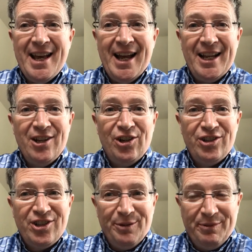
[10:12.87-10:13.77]
And on
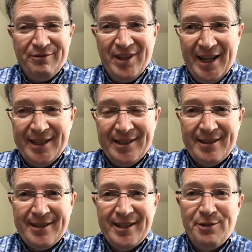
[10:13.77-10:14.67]
top of that,
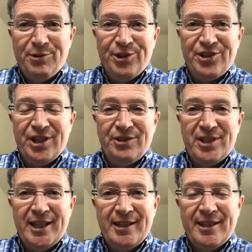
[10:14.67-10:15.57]
you were also
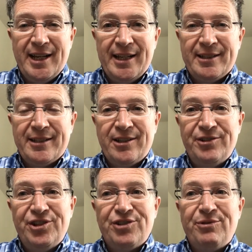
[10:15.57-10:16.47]
set a task to
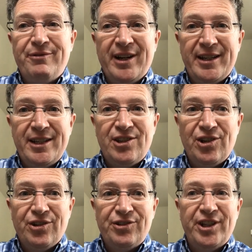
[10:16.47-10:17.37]
just revise
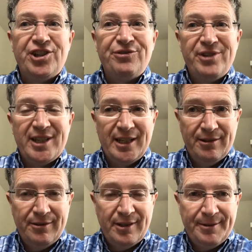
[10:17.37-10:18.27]
your dictionary
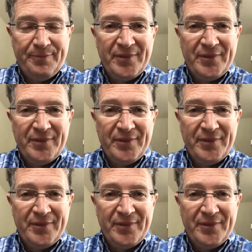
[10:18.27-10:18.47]
skills,